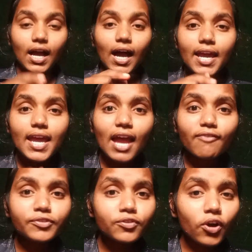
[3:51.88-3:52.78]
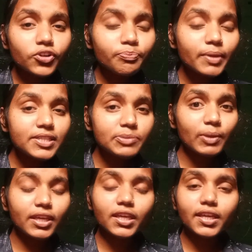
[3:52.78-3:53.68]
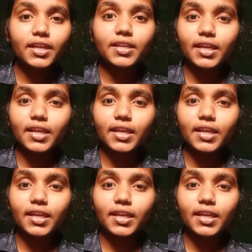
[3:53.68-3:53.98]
I have not been speaking in